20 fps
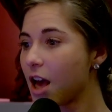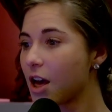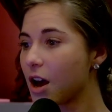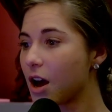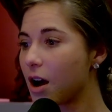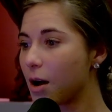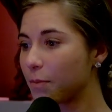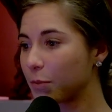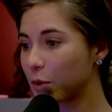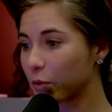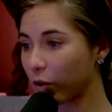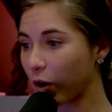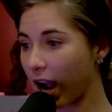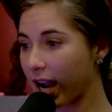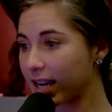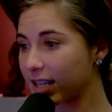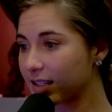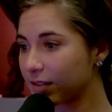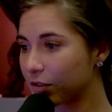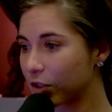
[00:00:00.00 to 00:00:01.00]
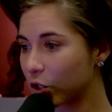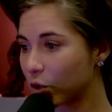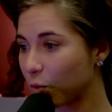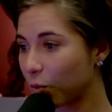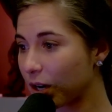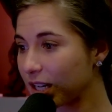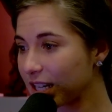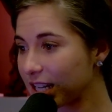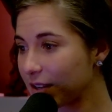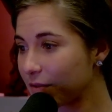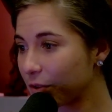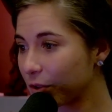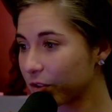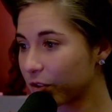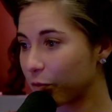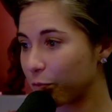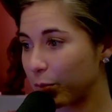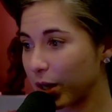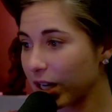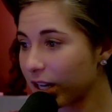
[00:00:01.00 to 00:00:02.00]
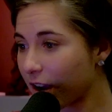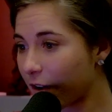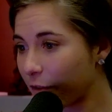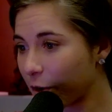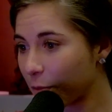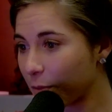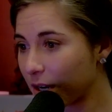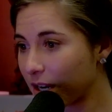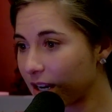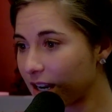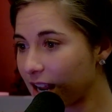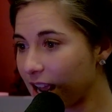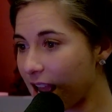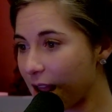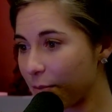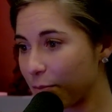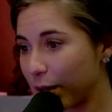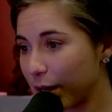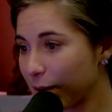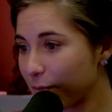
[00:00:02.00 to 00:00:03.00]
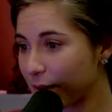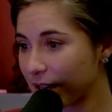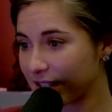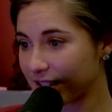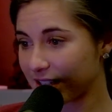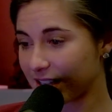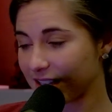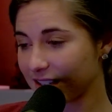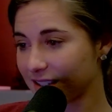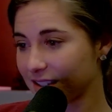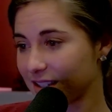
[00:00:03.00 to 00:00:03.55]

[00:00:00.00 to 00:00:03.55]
Um, the rise of the twin evils of big government and big business,